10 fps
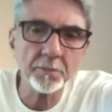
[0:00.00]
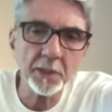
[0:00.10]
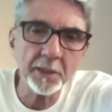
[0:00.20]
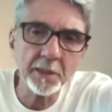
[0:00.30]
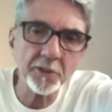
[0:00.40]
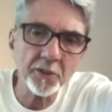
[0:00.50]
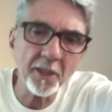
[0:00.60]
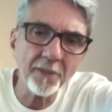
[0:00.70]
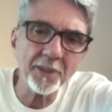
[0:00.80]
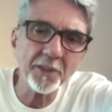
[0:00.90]
it does not
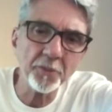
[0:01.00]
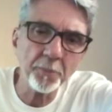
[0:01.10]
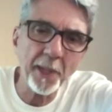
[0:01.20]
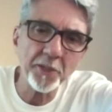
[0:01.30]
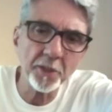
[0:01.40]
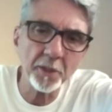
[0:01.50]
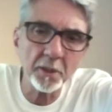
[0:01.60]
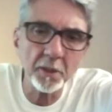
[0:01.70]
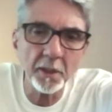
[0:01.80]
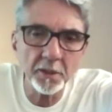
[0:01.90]
have any special